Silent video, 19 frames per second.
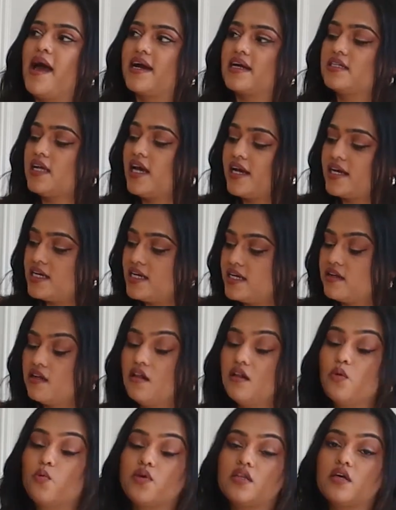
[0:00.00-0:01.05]
back tie
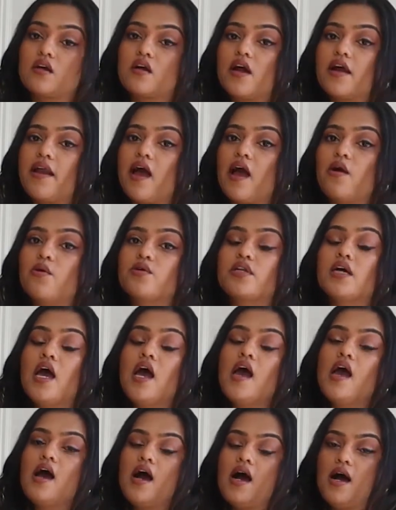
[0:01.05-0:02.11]
detail with a cutout
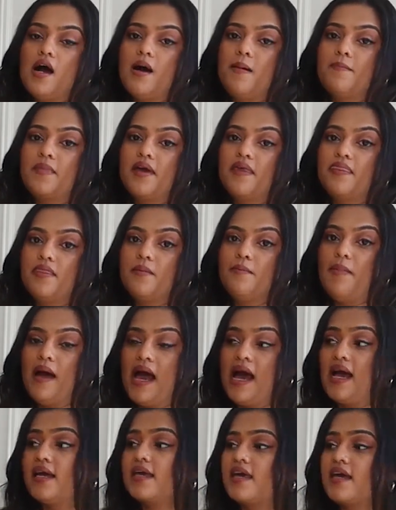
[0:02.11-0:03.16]
um, in the
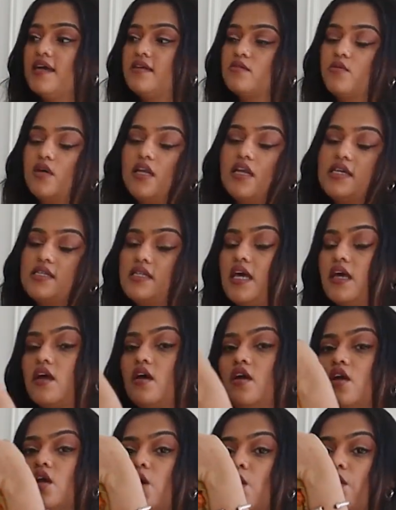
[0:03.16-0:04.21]
back as well as like
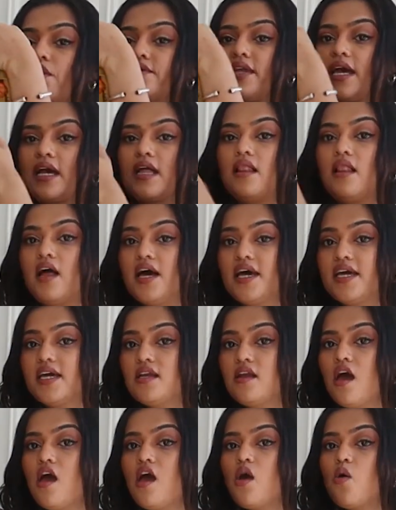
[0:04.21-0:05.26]
a lower
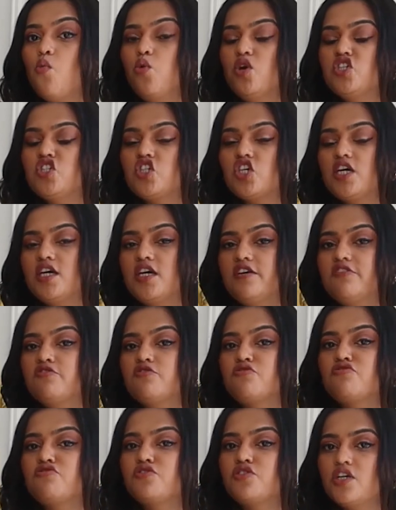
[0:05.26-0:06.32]
neckline which
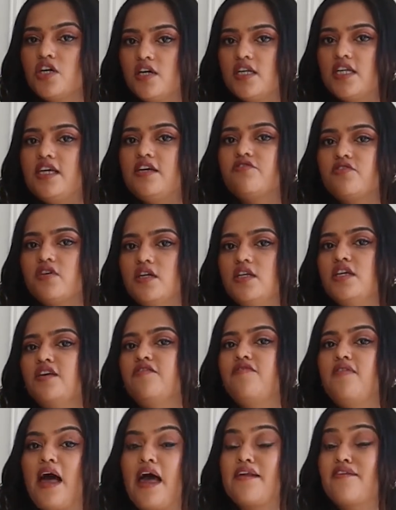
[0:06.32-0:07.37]
is really really
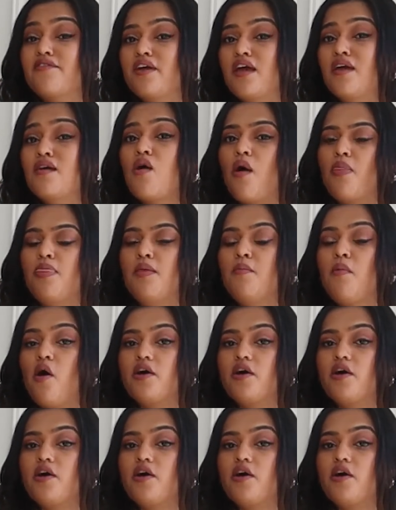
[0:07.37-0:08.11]
flattering on the